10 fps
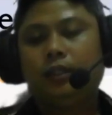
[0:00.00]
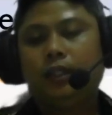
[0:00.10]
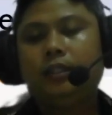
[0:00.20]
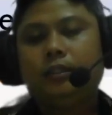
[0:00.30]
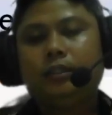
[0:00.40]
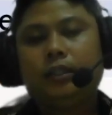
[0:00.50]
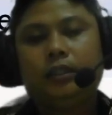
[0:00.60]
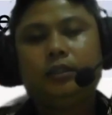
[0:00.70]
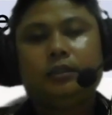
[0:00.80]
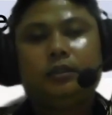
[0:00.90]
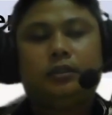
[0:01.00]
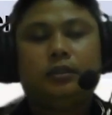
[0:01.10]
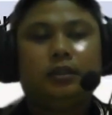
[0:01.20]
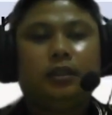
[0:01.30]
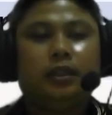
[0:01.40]
In this slide,
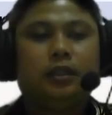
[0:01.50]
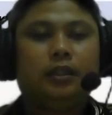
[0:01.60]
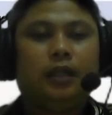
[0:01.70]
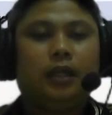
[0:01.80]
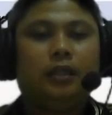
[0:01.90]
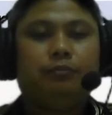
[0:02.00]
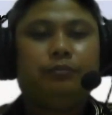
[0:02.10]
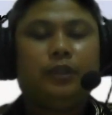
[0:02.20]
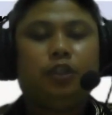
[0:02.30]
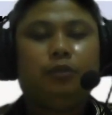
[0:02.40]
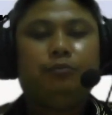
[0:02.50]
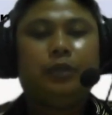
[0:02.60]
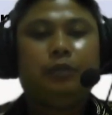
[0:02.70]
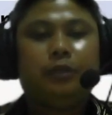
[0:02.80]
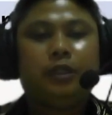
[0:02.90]
the anatomy
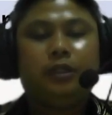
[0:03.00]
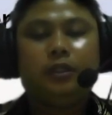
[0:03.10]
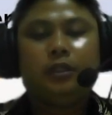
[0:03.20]
paper.